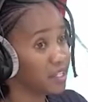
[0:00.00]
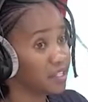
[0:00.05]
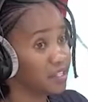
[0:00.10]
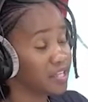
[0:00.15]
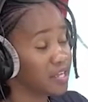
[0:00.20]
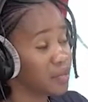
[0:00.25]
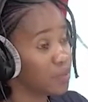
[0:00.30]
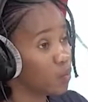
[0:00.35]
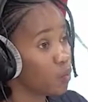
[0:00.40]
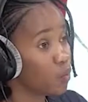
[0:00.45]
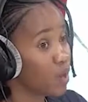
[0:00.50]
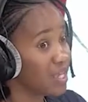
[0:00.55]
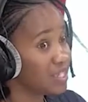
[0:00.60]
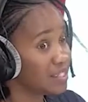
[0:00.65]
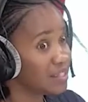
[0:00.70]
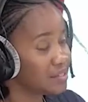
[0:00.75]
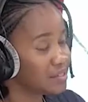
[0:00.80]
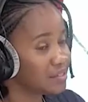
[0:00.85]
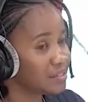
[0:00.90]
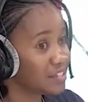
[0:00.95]
Then
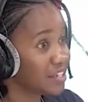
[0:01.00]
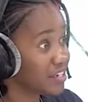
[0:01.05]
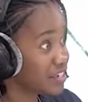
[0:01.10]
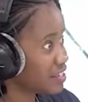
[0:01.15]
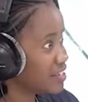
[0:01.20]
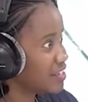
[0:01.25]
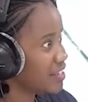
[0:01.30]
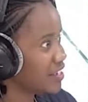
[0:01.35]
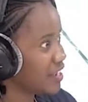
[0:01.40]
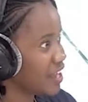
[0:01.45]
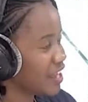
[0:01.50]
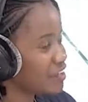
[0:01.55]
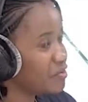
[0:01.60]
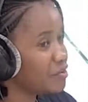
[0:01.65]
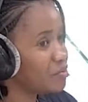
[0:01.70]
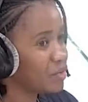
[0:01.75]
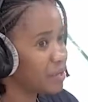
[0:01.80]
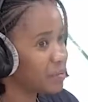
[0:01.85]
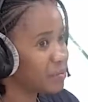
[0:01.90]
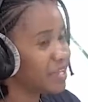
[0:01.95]
one Thursday, I
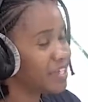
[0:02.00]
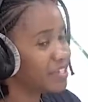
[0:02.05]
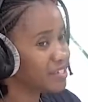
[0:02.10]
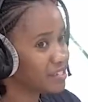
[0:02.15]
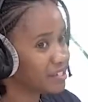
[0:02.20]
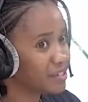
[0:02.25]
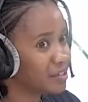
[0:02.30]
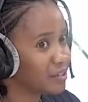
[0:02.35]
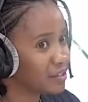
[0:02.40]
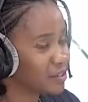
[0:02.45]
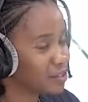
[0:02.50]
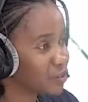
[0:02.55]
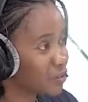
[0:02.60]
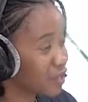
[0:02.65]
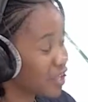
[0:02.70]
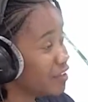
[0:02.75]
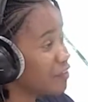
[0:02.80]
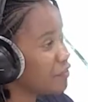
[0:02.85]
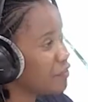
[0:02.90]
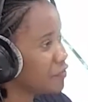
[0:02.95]
remember it,
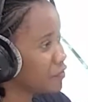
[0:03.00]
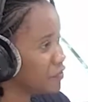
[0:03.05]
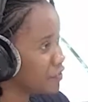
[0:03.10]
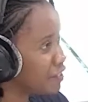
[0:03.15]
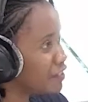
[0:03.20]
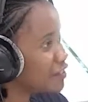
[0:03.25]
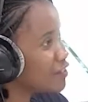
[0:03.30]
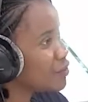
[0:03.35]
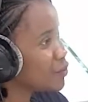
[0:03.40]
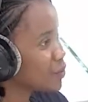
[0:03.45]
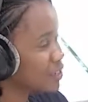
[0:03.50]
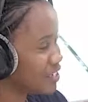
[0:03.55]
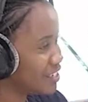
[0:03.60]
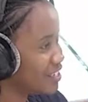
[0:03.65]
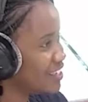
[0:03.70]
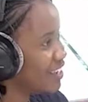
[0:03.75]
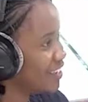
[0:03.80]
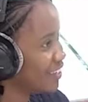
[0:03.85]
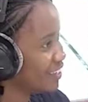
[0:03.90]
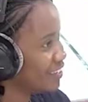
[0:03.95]
July 15th, 2010.